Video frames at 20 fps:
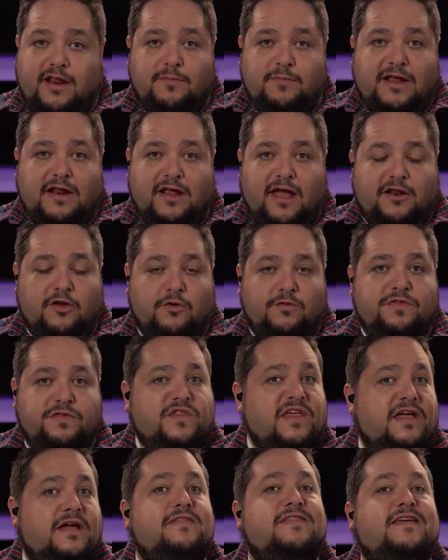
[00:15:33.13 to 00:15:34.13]
I mean, I don't
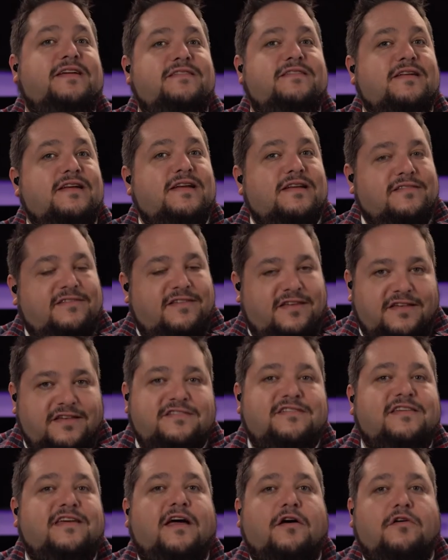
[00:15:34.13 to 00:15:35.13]
think that
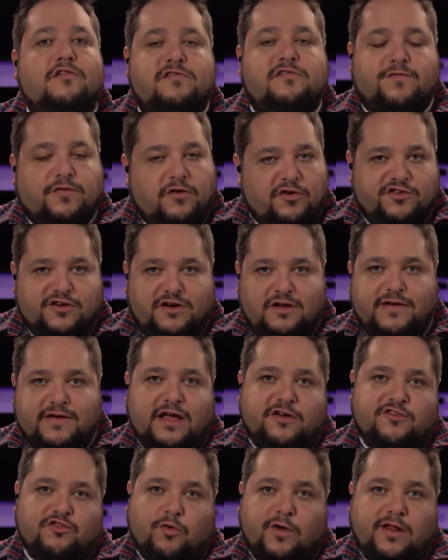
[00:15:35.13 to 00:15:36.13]
TCL's version of
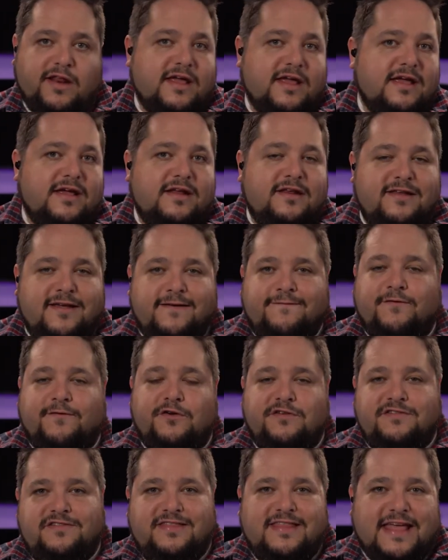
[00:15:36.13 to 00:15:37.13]
Android
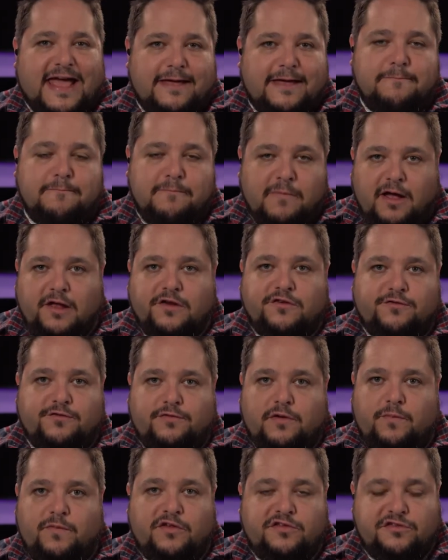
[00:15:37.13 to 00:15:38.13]
differs that much
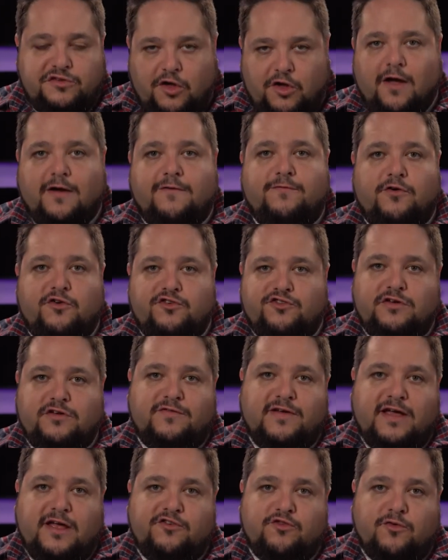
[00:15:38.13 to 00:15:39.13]
from the stock version
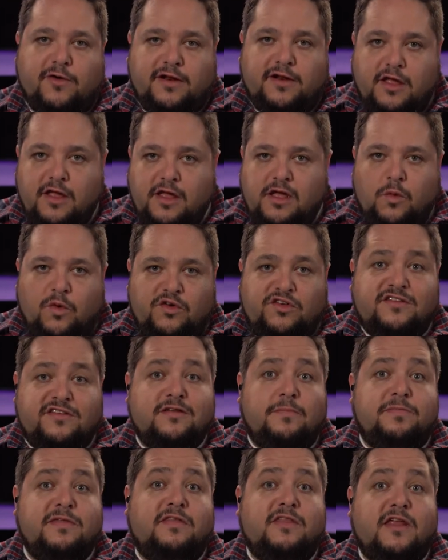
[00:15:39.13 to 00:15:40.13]
of Android, which is
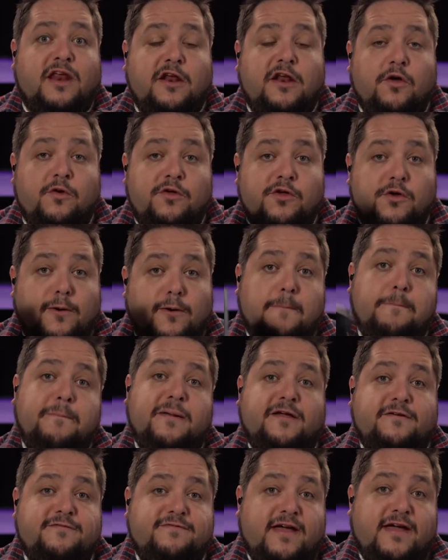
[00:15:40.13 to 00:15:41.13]
something that I know you're a
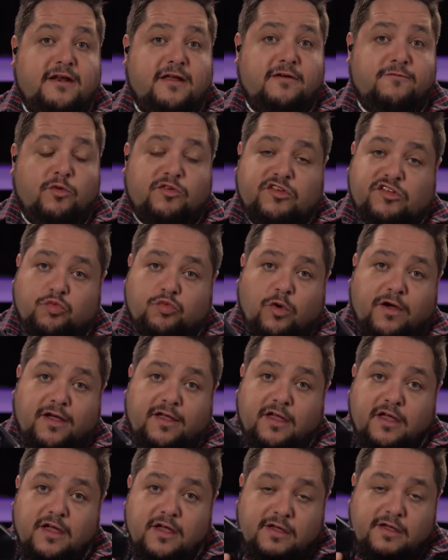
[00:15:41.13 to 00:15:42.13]
big fan of, which is
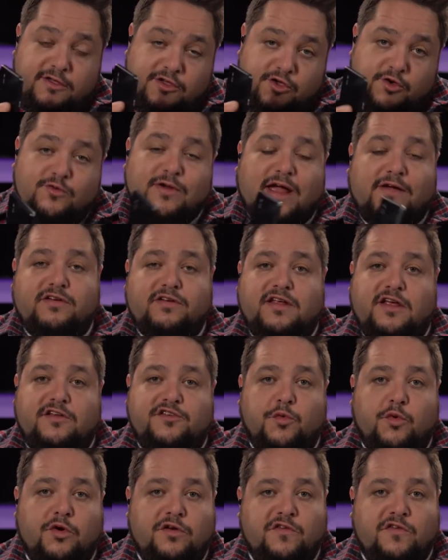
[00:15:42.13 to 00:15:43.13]
why you gravitate
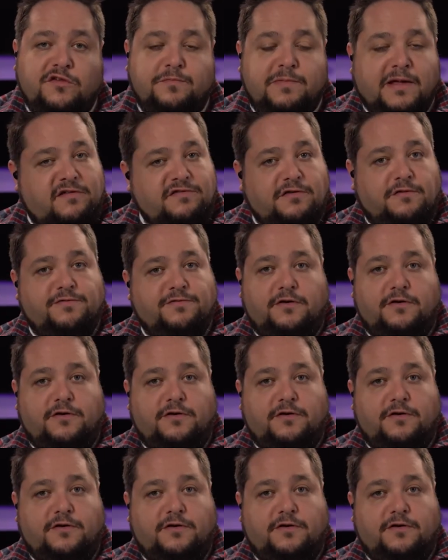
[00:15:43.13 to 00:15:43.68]
towards those Pixel